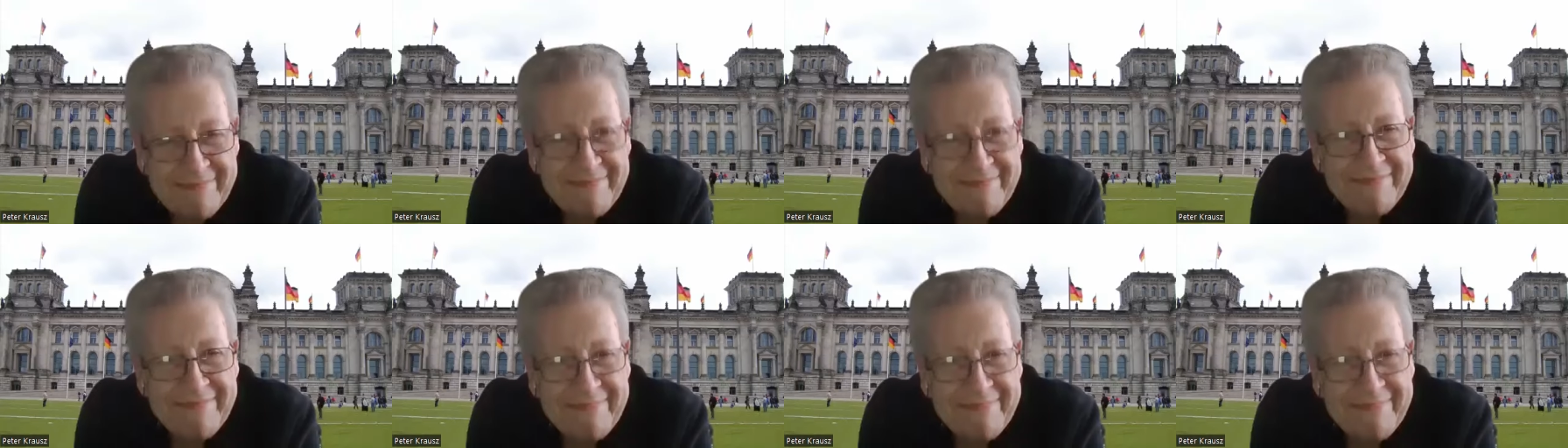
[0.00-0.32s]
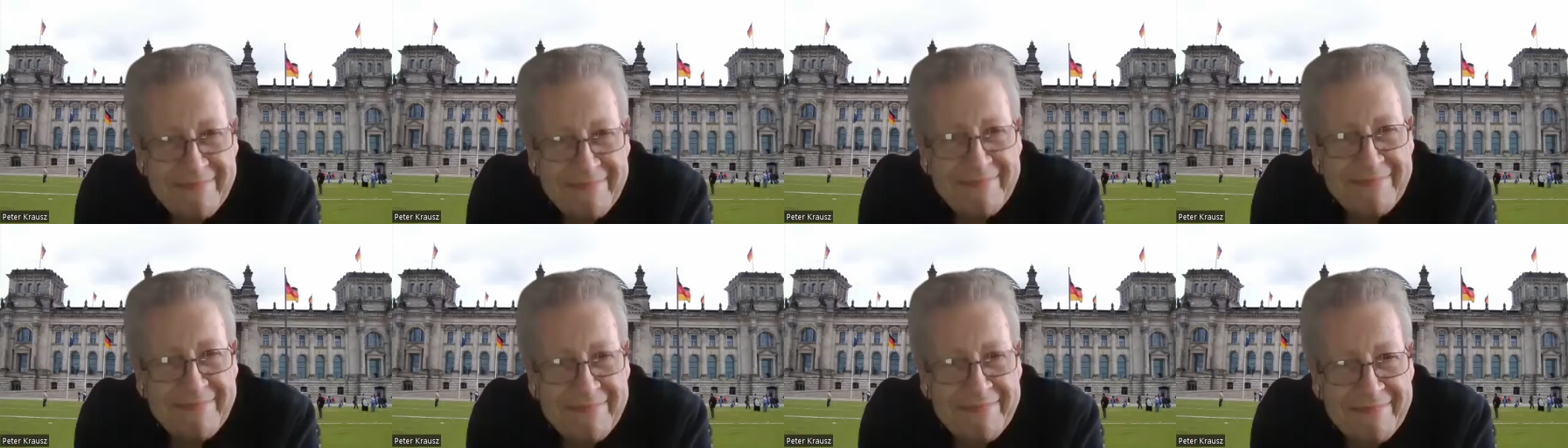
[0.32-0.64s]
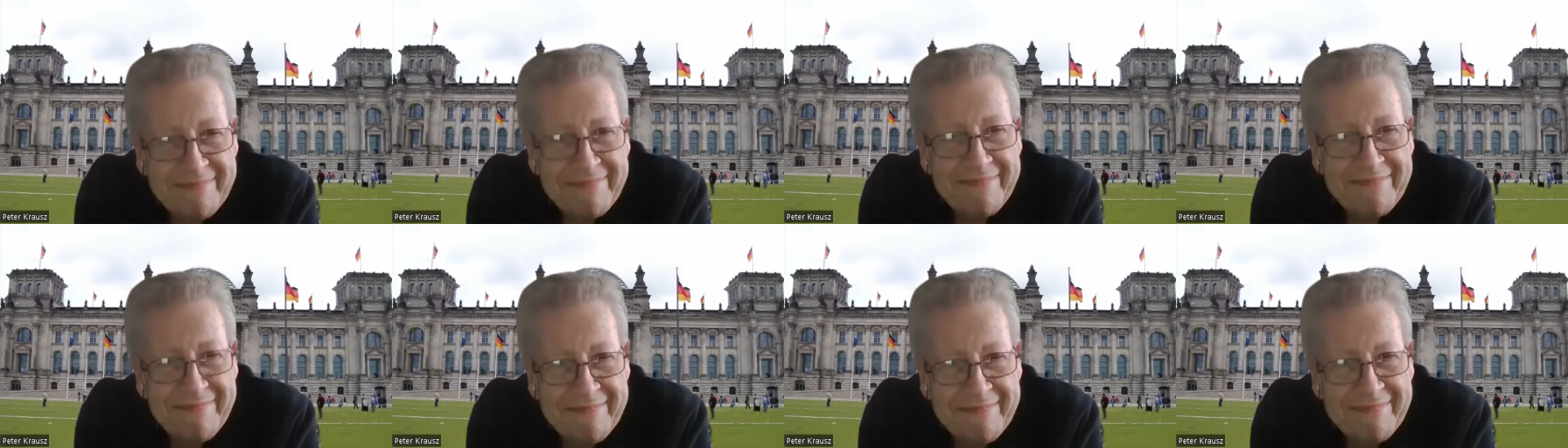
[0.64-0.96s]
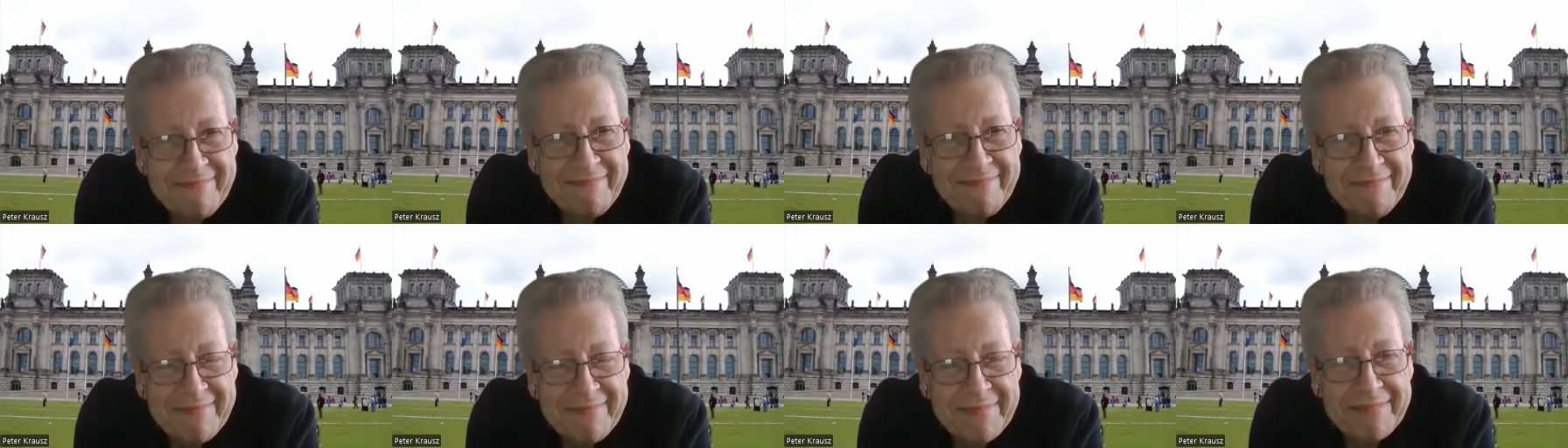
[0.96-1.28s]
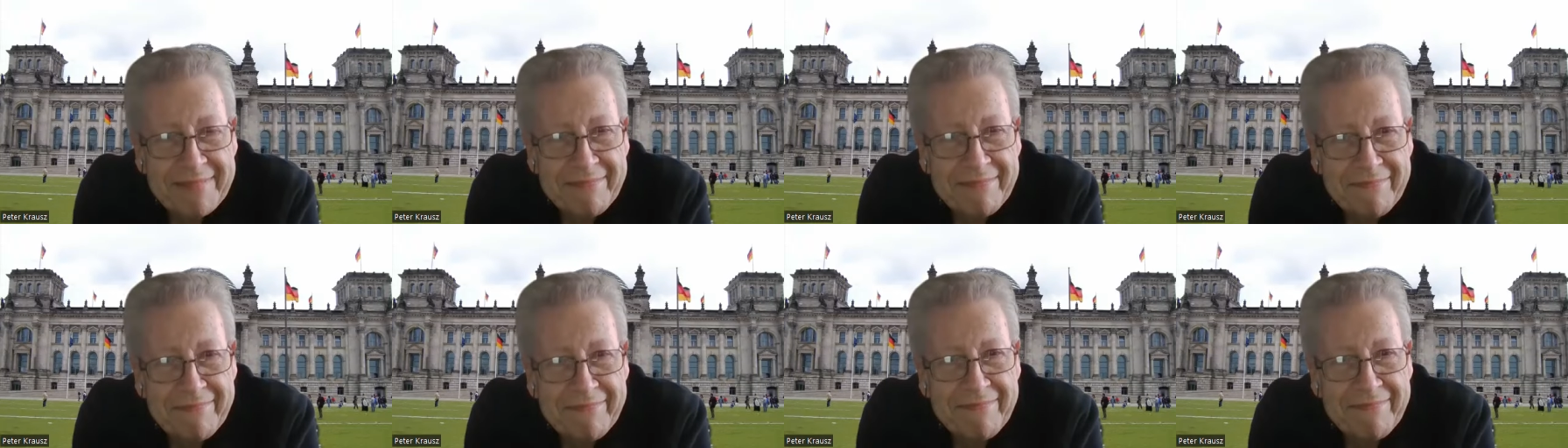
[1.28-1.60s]
Mm. Fresh
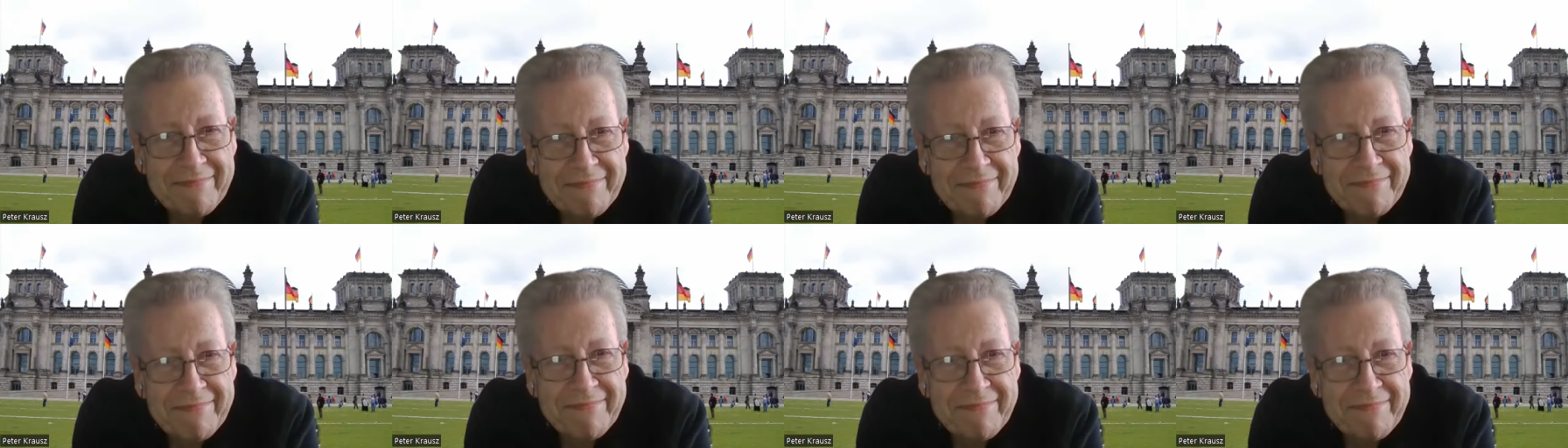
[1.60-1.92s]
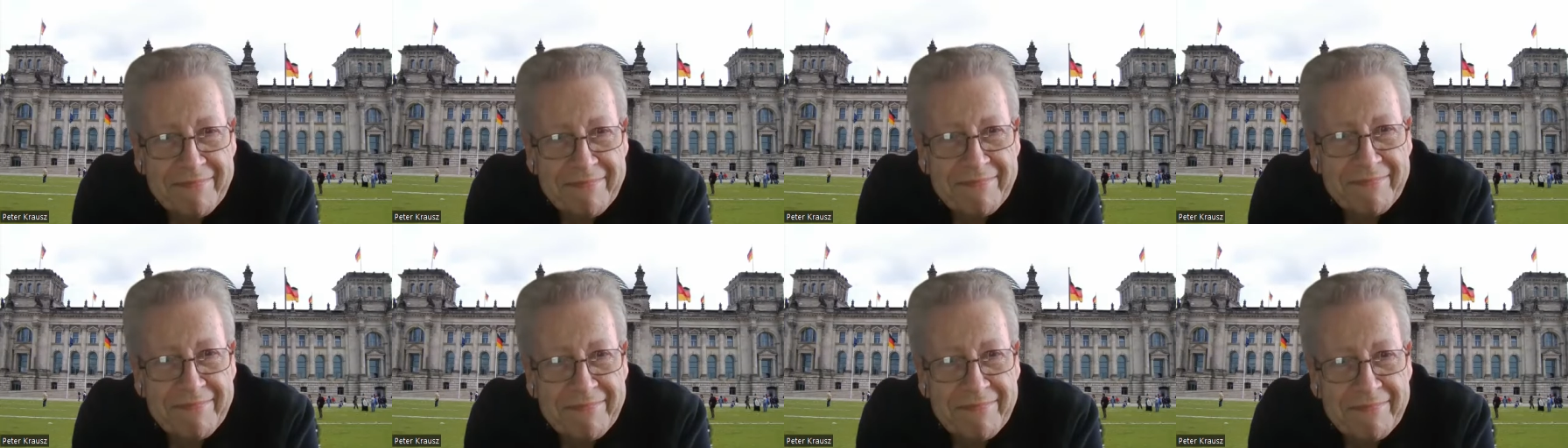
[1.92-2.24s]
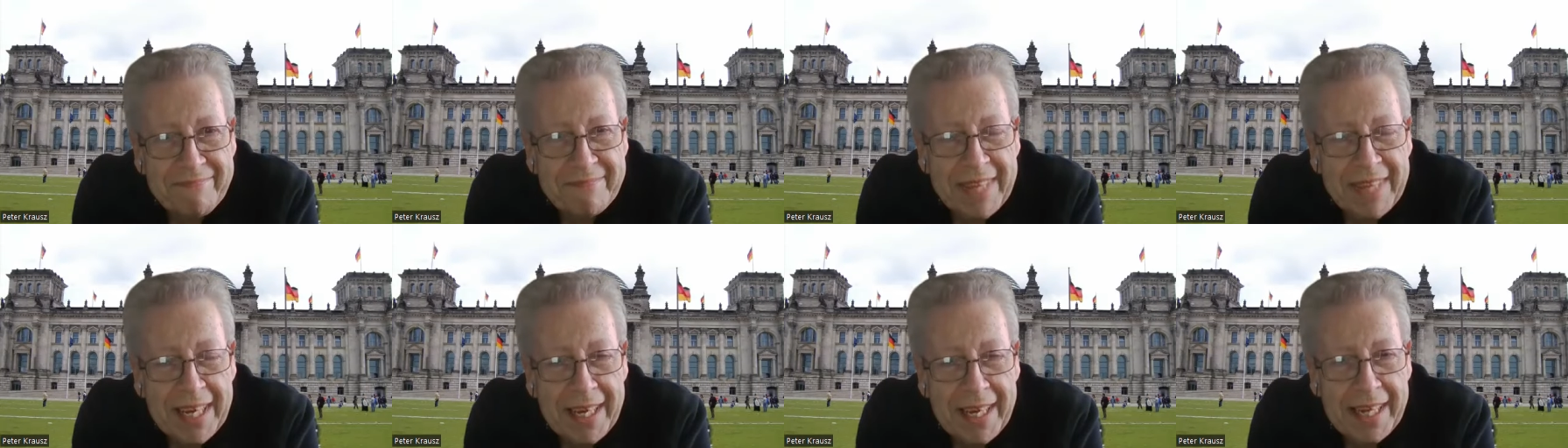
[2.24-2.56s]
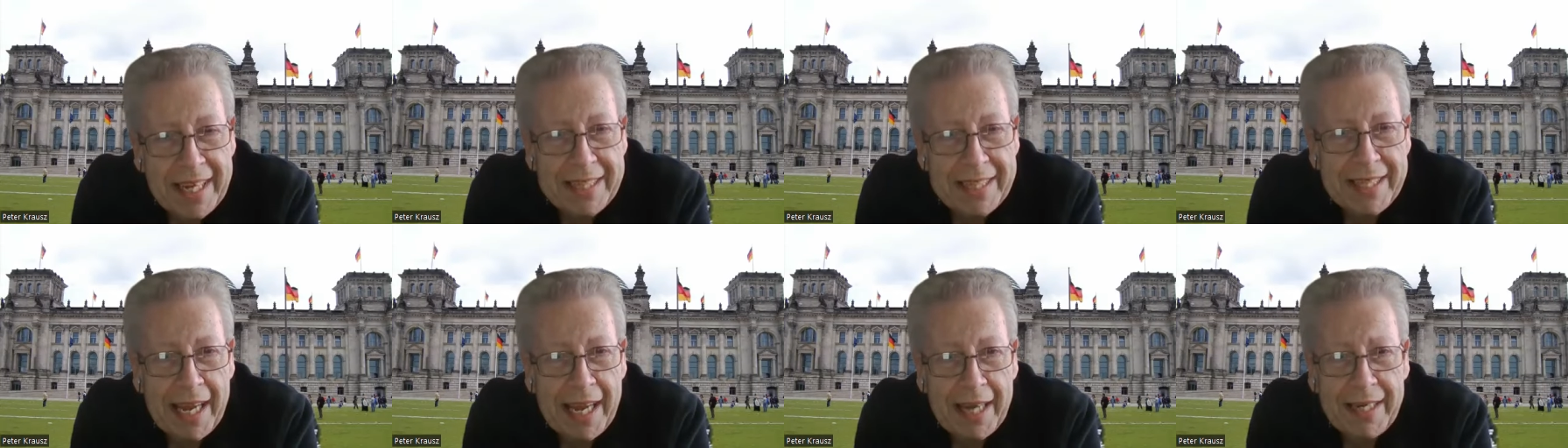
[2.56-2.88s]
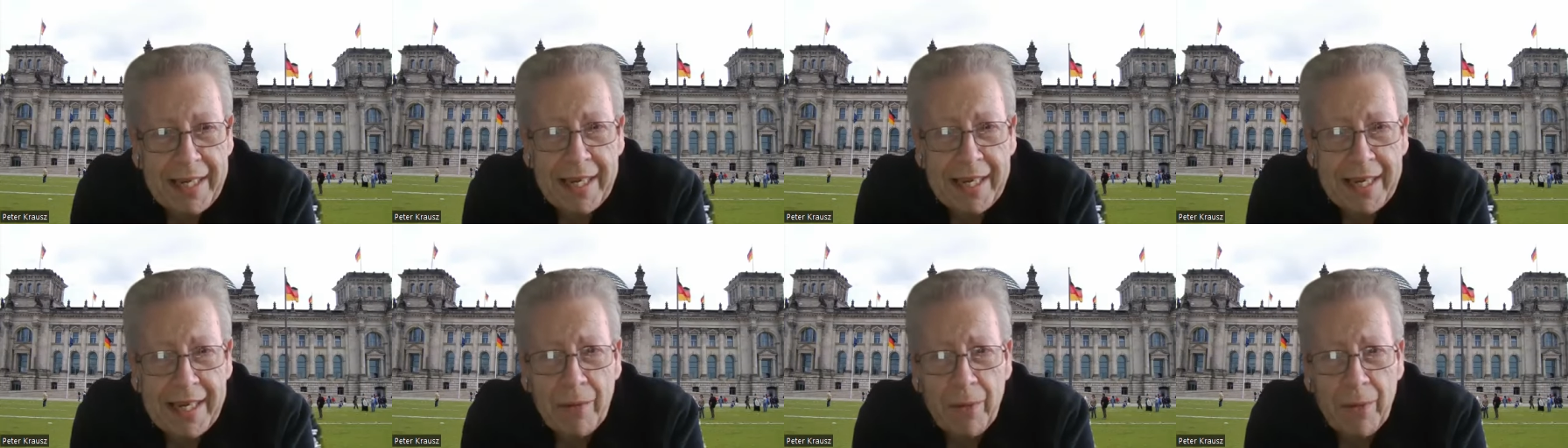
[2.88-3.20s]
Excellent. people. Mm.
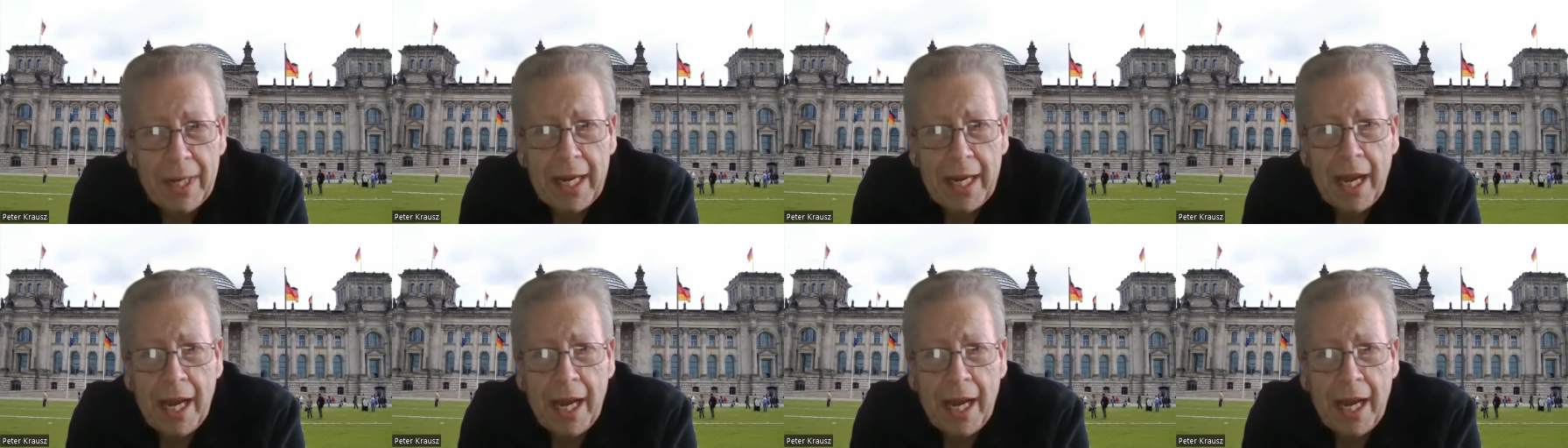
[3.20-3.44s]
Exactly. Well,